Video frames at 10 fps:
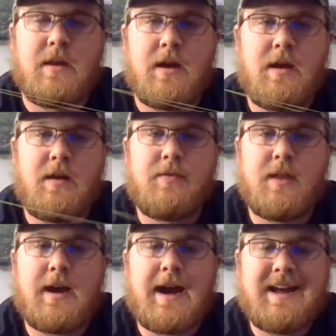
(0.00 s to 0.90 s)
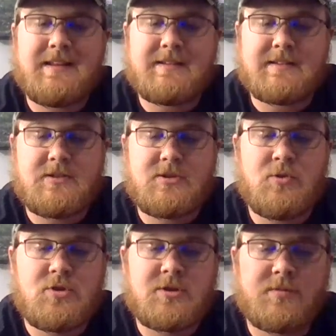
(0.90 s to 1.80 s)
If the eyelet is
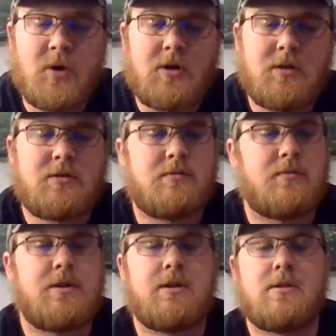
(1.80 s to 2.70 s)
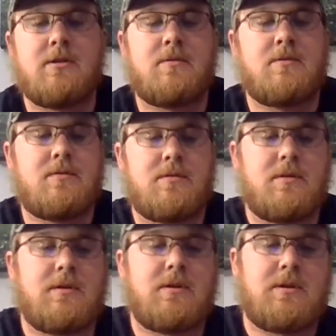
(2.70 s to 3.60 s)
too small, what you could do
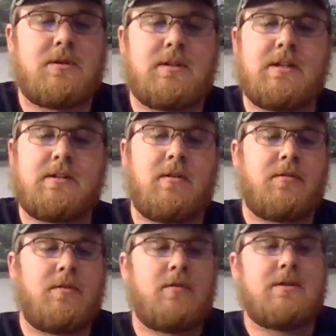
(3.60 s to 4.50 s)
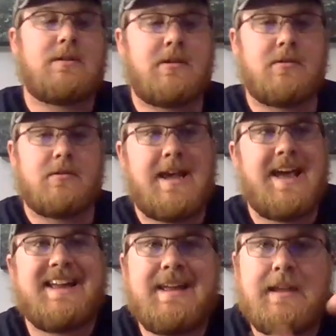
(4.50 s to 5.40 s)
to get it to go through, you take your
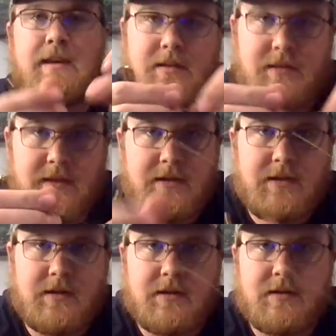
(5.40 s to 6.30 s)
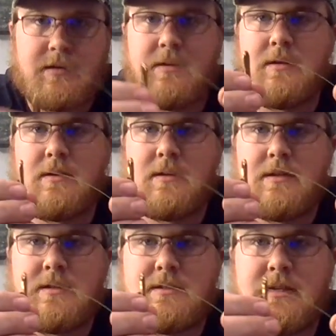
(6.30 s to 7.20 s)
tag end, the end here,
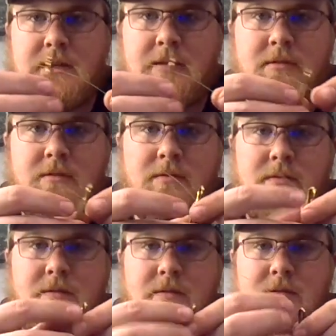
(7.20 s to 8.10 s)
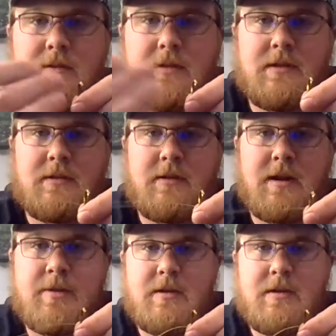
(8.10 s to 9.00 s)
stick it through and grab
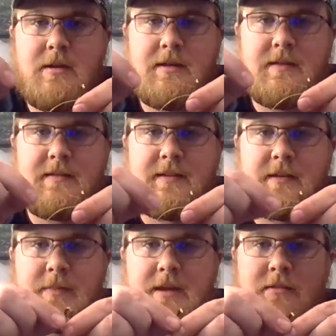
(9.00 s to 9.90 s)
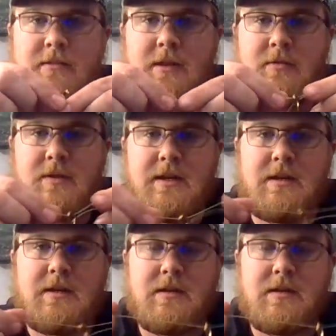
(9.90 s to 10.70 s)
it and stick it back through the other way,